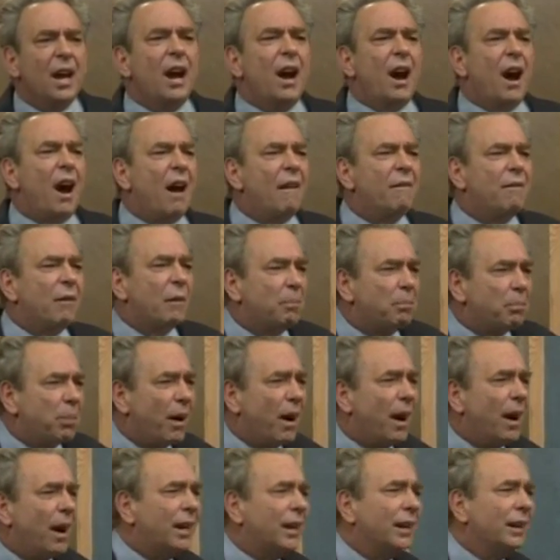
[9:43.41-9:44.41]
of
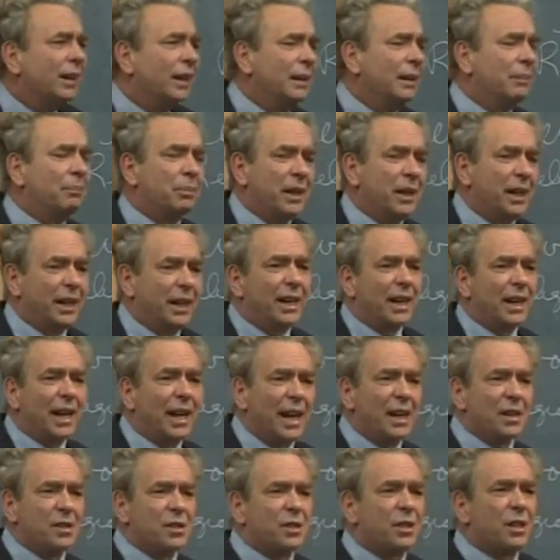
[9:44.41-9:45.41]
apocalyptic
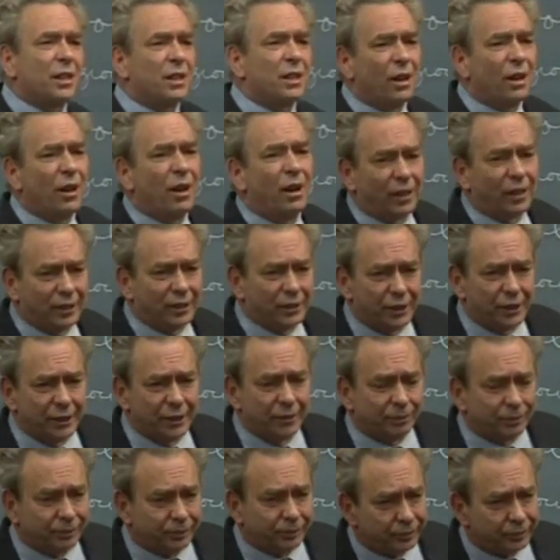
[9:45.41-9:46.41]
eschatology.
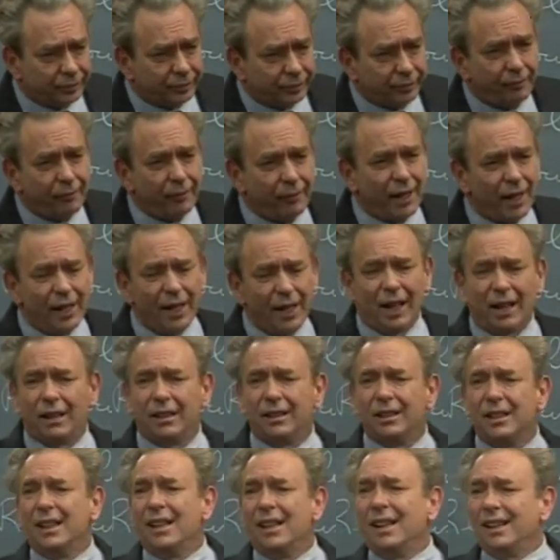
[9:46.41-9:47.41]
Now,
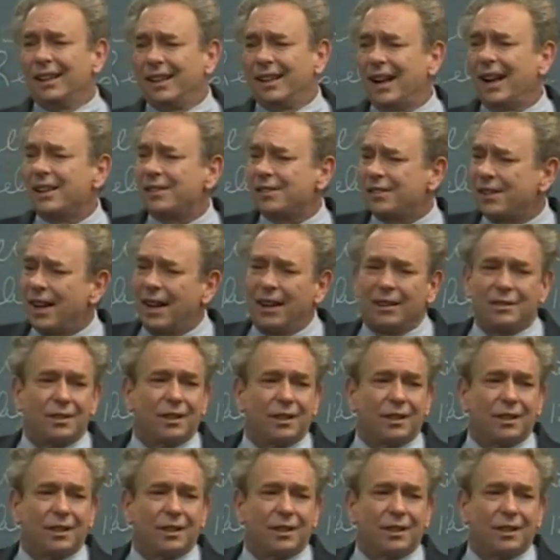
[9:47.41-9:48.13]
that sounds a